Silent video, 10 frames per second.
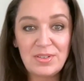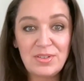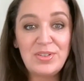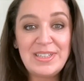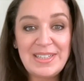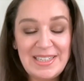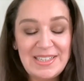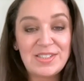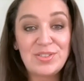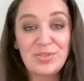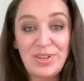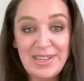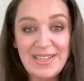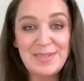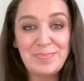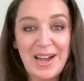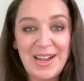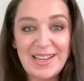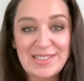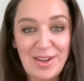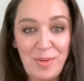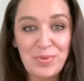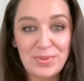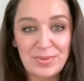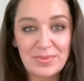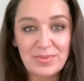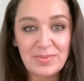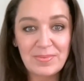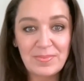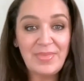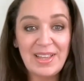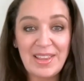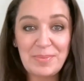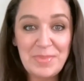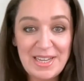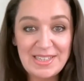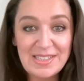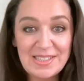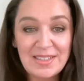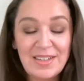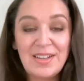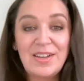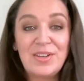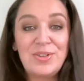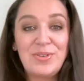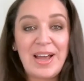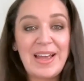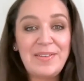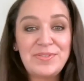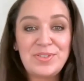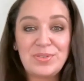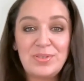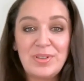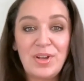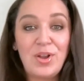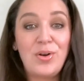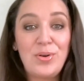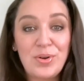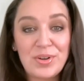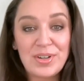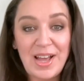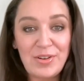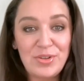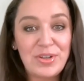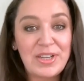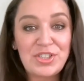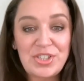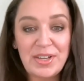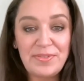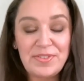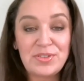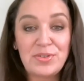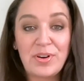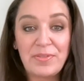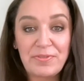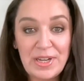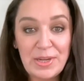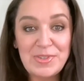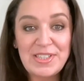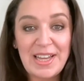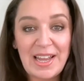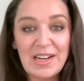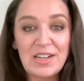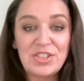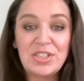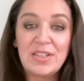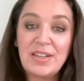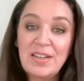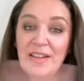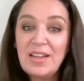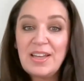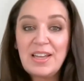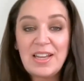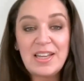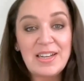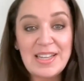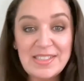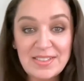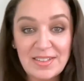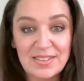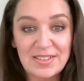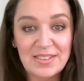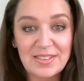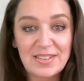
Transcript: You need to lead by example. And that means you have to learn how you can shift your frequency and energy in an instant,